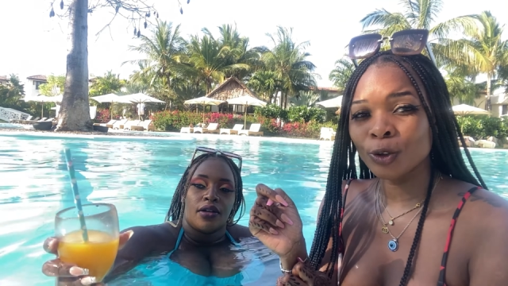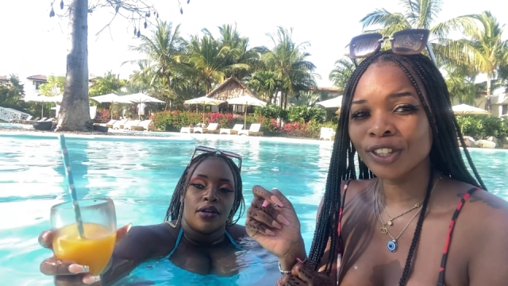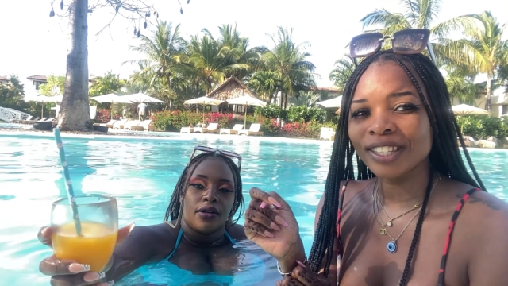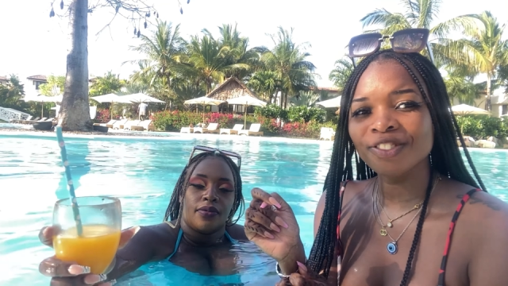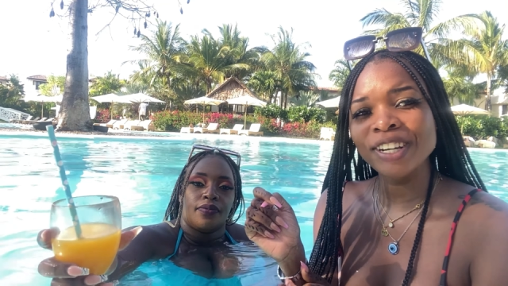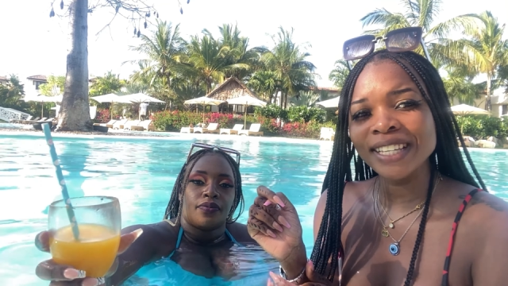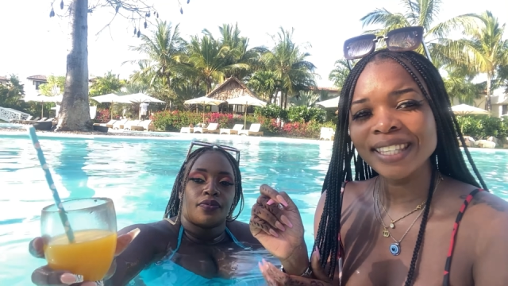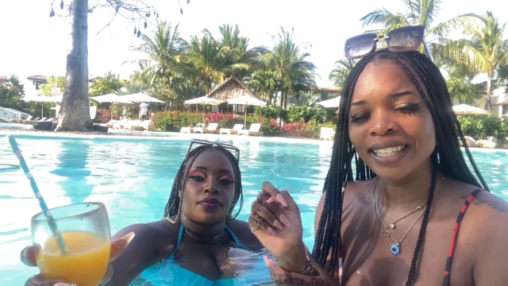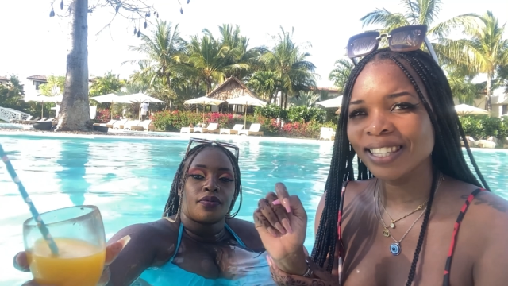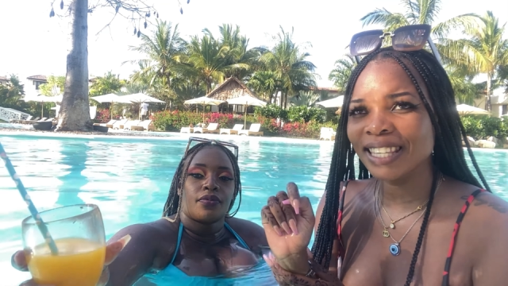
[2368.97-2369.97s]
Speaker 1: on the
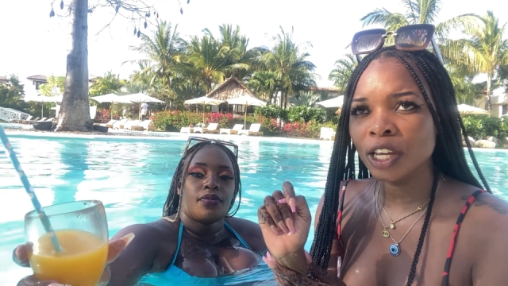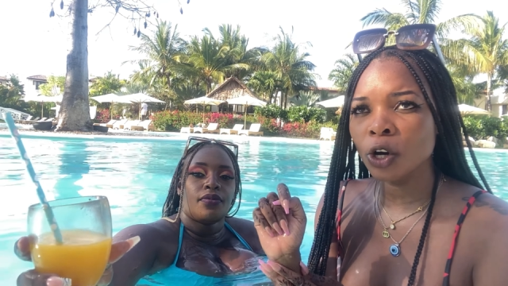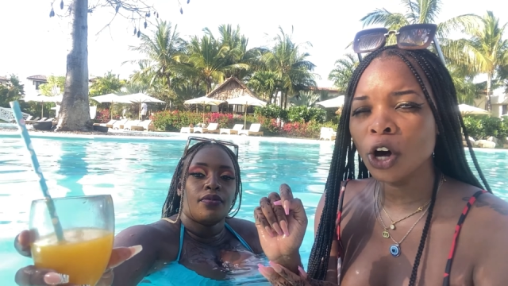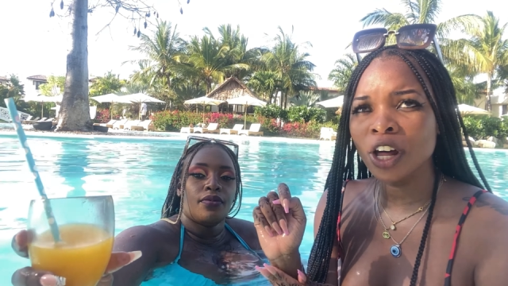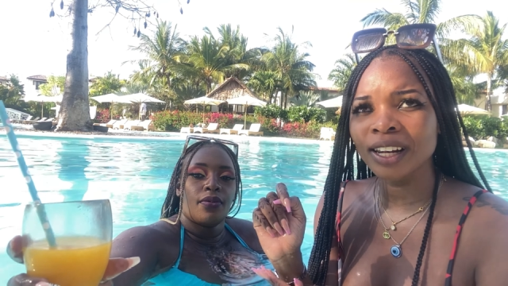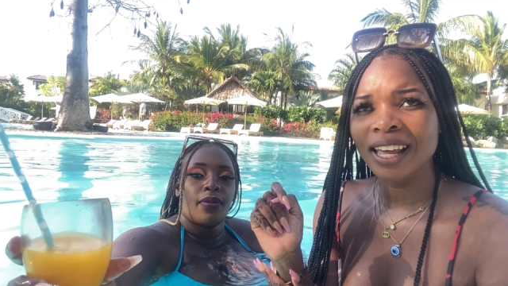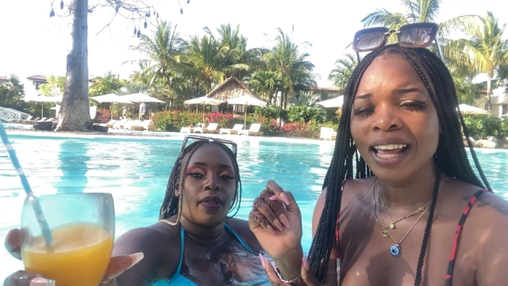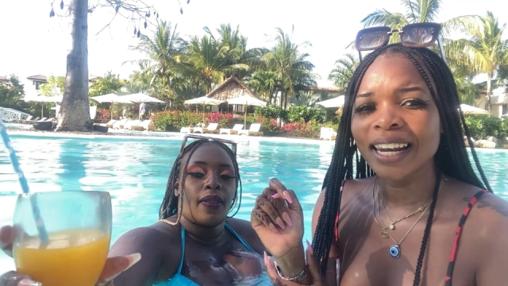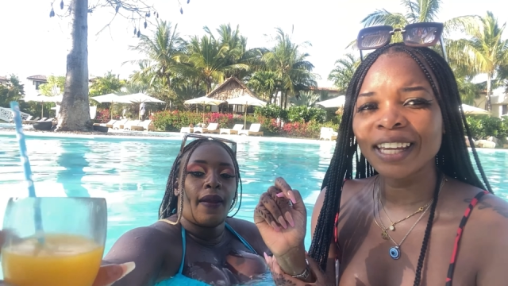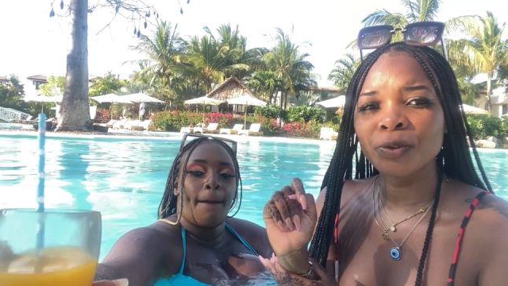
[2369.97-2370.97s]
streets and single
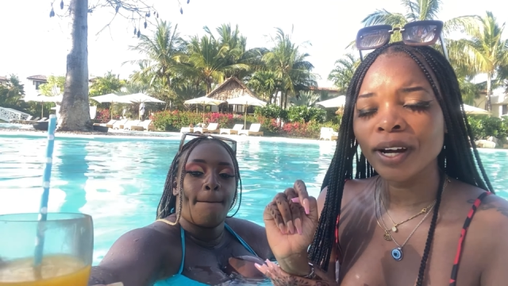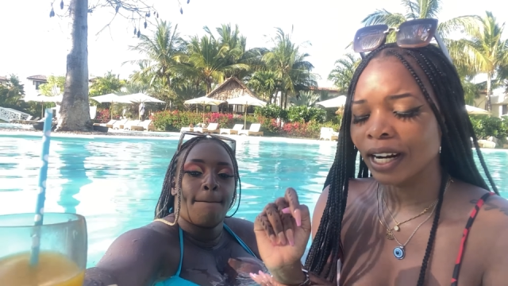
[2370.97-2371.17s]
like what